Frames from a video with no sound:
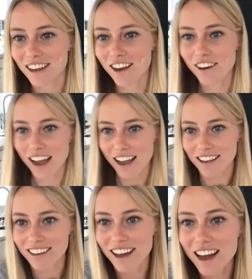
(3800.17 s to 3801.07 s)
Okay.
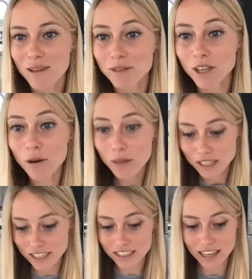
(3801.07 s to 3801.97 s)
Um, so
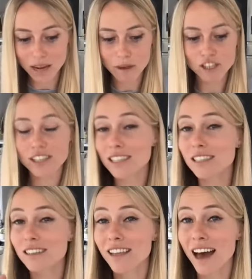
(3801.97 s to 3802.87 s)
this is, like I mentioned, this is
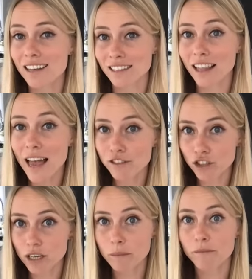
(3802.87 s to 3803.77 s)
the last live
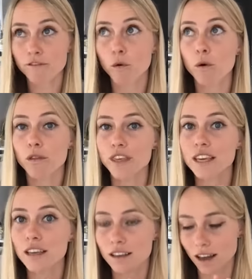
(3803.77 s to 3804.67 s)
stream for
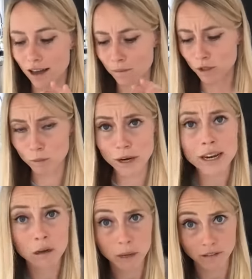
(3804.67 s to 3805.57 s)
the um, Spring
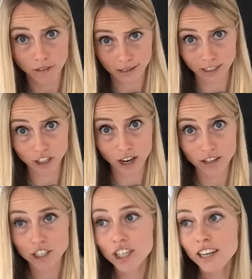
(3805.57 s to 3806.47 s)
Intermittent Fasting
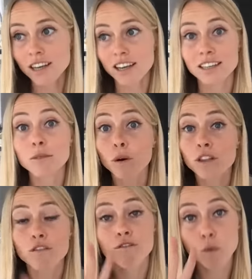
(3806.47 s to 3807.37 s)
Challenge. We're in
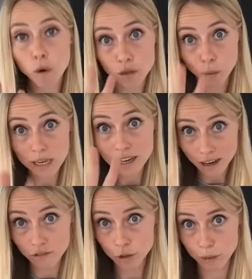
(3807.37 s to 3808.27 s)
the fourth week
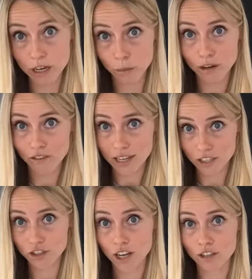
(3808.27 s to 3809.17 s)
of the spring intermittent
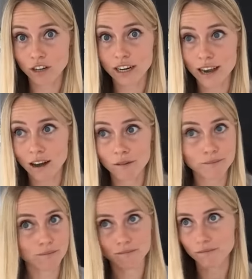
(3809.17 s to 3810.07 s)
fasting challenge right
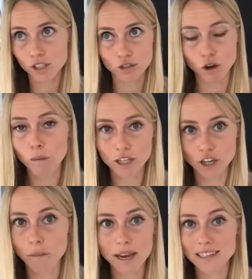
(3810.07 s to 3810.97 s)
now. So much
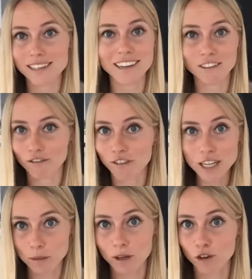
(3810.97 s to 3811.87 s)
amazing
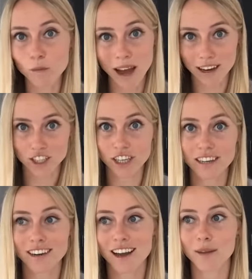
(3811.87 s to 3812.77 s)
Facebook group
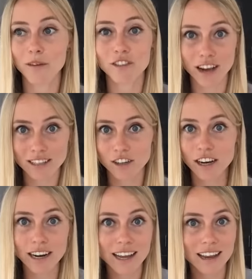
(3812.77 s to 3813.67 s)
action. Um, if you guys are
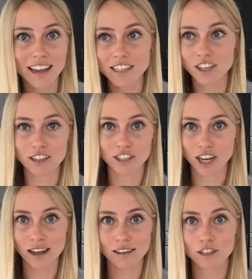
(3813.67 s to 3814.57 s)
in it and you're in the
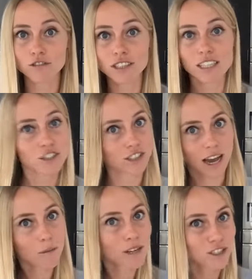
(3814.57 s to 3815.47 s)
challenge, you've seen just
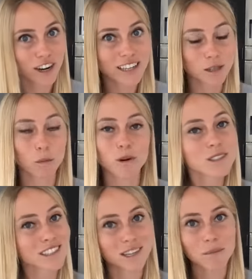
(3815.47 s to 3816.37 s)
how much great support
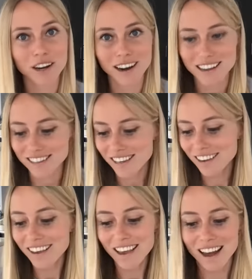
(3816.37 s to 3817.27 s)
system there is
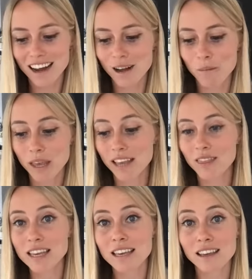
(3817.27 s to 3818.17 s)
um, in
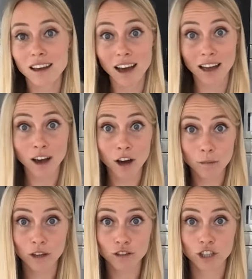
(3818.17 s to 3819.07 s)
the uh, Autumn
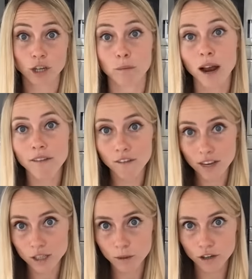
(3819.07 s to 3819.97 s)
Elle Nutrition private
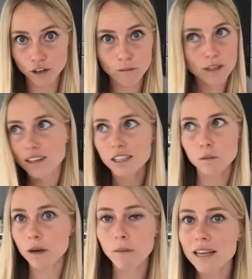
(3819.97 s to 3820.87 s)
Facebook group. It's
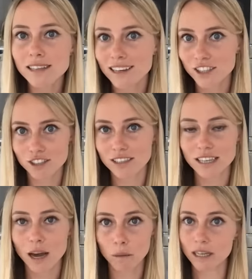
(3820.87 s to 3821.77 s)
been amazing just to see
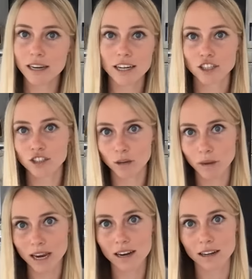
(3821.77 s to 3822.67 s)
how many connections are
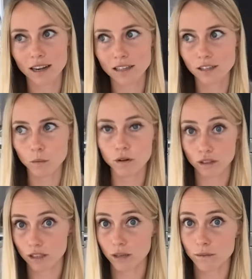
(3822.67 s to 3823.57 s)
made and, and support
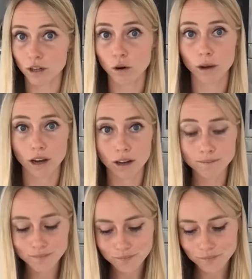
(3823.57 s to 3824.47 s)
systems are going
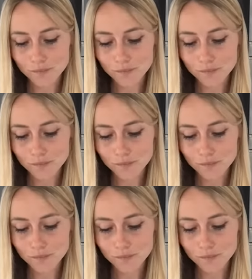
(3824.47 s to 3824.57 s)
on.